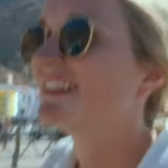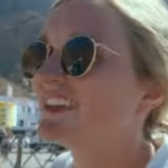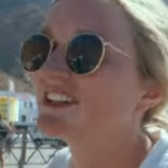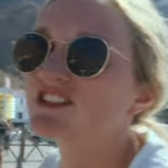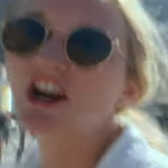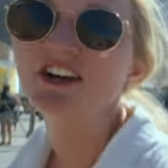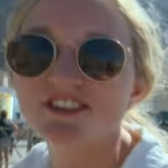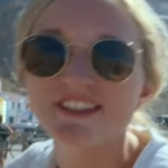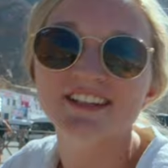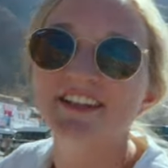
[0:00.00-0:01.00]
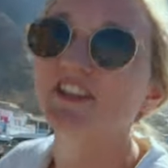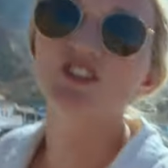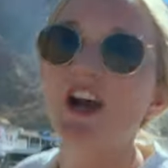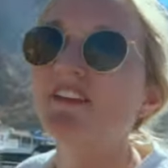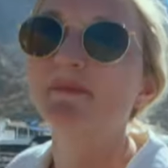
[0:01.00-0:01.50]
gets car sick, like,
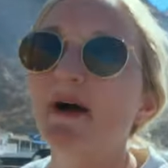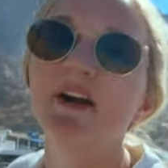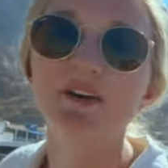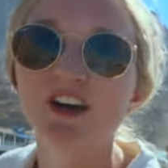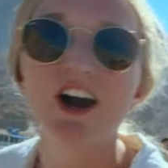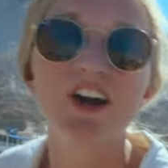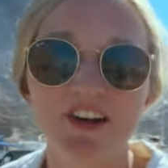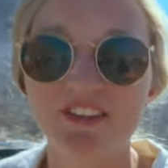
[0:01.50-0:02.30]
driving my own car on a